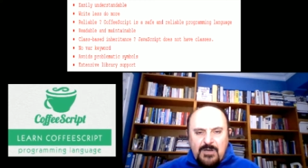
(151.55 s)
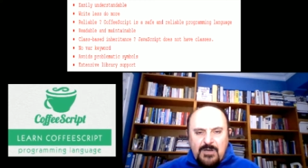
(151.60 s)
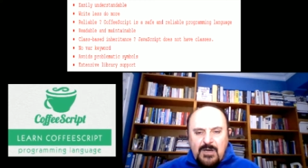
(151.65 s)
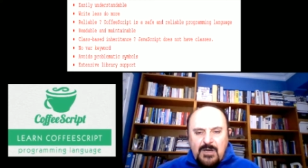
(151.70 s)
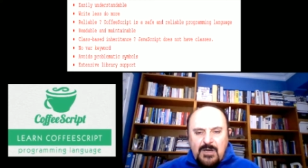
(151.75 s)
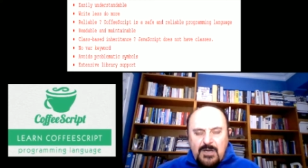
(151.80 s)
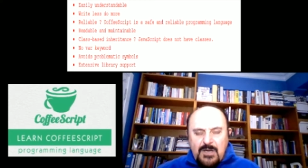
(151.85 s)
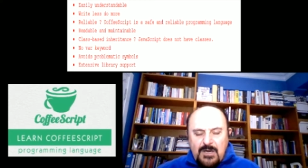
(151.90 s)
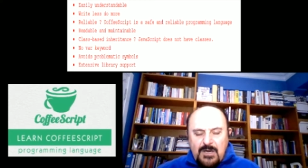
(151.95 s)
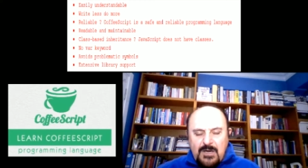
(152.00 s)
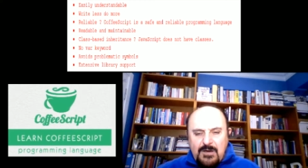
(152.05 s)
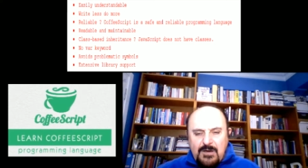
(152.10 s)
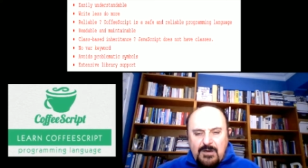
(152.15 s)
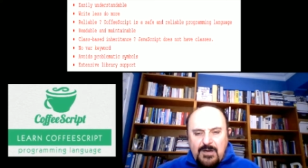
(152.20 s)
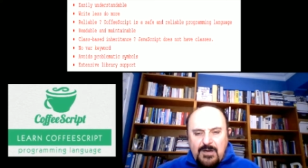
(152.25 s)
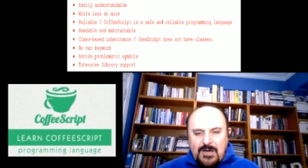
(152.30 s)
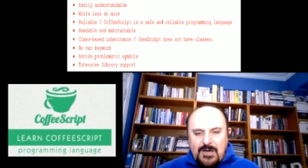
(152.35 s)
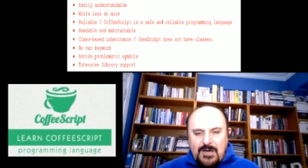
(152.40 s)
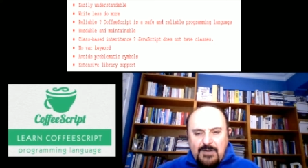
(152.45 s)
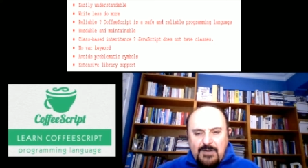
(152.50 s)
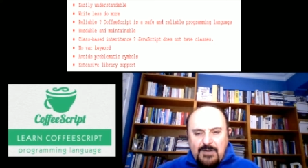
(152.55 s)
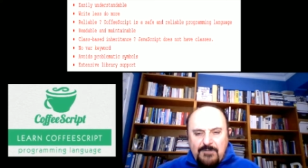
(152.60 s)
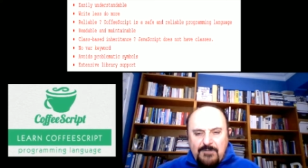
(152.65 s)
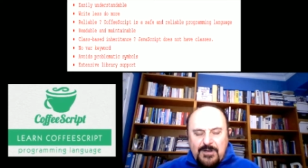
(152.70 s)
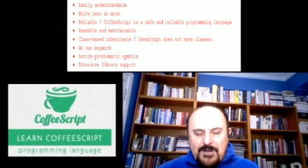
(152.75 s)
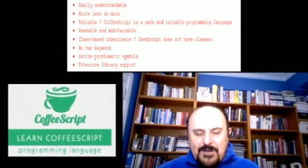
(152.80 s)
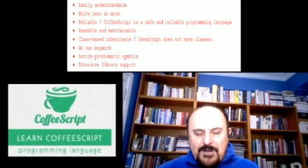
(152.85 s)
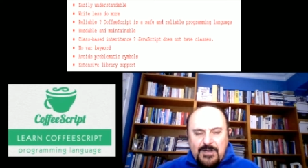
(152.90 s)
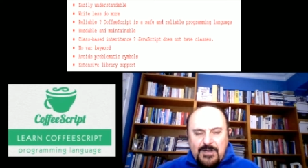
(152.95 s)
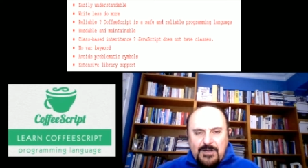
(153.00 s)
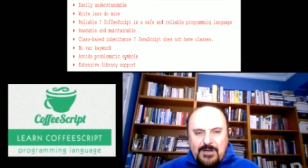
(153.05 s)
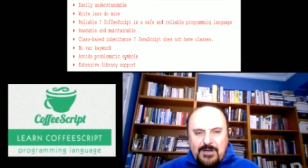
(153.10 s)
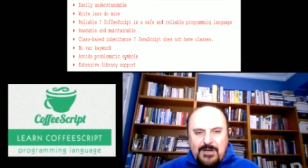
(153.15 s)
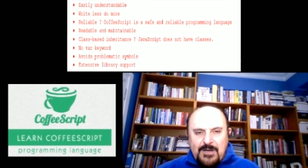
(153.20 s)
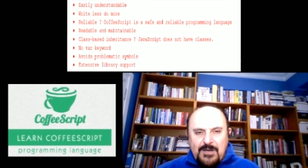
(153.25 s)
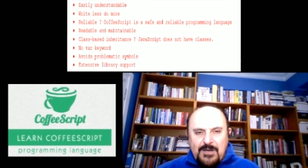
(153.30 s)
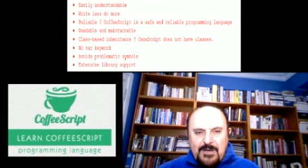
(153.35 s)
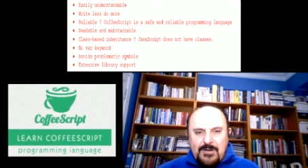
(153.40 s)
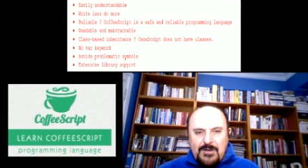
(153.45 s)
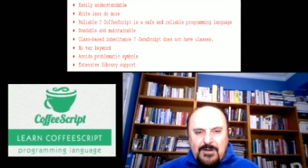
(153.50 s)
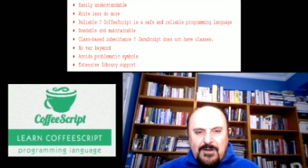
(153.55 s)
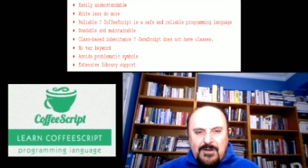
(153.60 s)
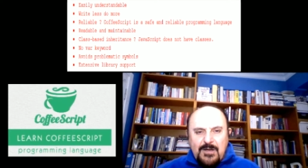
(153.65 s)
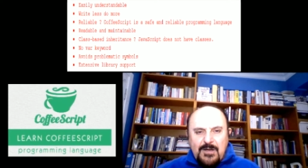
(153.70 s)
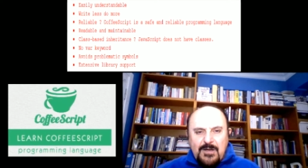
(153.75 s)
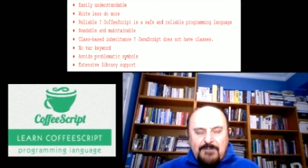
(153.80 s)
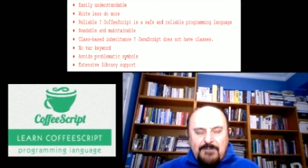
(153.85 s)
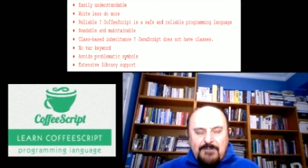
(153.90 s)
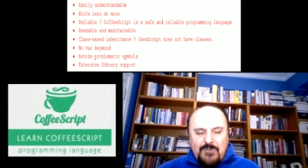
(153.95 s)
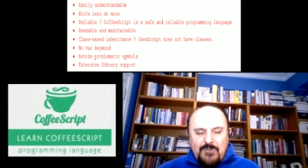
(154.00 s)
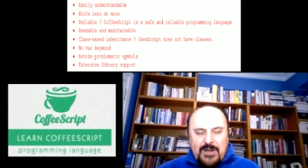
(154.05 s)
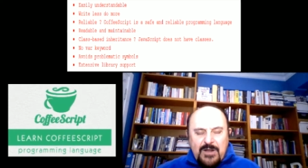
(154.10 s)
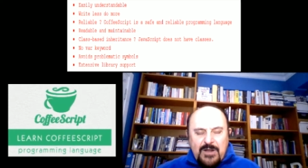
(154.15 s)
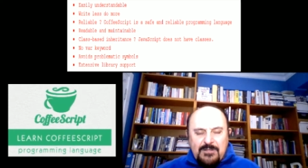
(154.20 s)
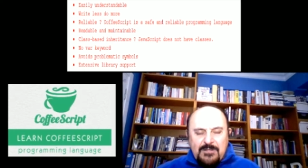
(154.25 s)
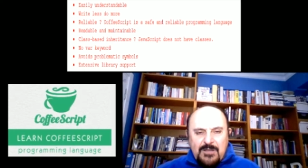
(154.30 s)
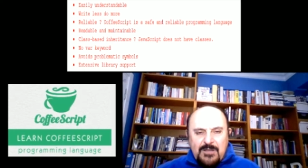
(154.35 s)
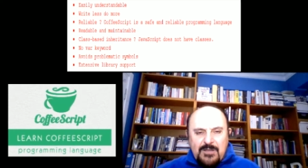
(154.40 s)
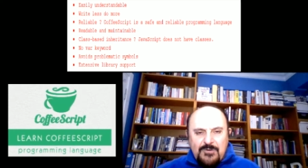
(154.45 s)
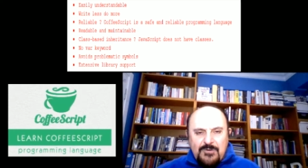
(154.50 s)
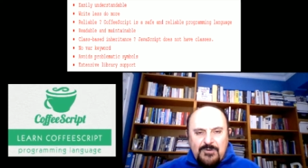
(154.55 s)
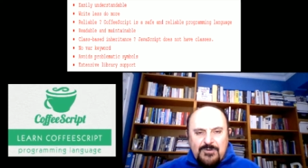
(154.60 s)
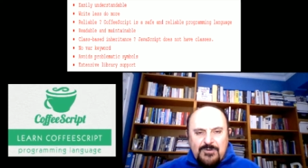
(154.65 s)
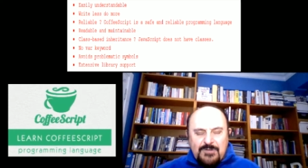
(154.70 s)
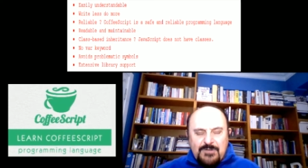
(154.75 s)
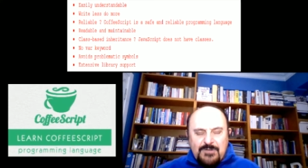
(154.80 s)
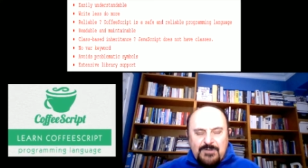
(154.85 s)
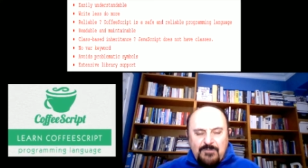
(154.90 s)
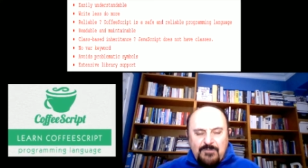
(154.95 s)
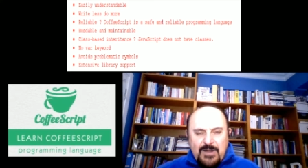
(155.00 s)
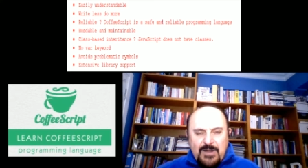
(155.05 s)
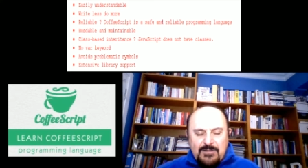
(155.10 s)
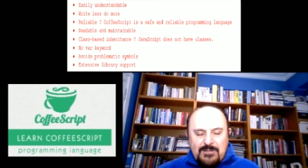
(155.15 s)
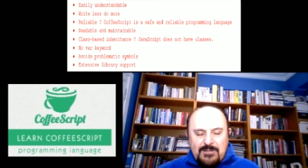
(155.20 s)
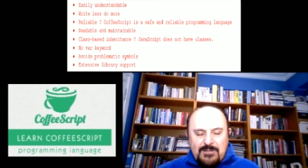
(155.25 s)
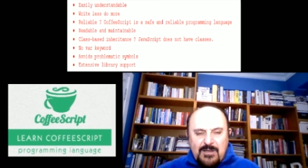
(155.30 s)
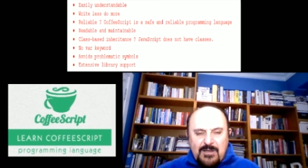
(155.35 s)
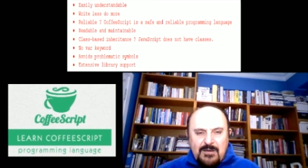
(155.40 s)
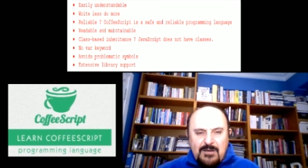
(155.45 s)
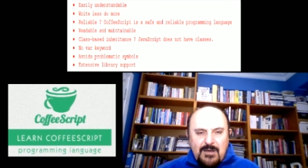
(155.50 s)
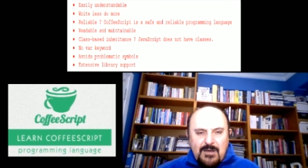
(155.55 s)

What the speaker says: very friendly, user-friendly,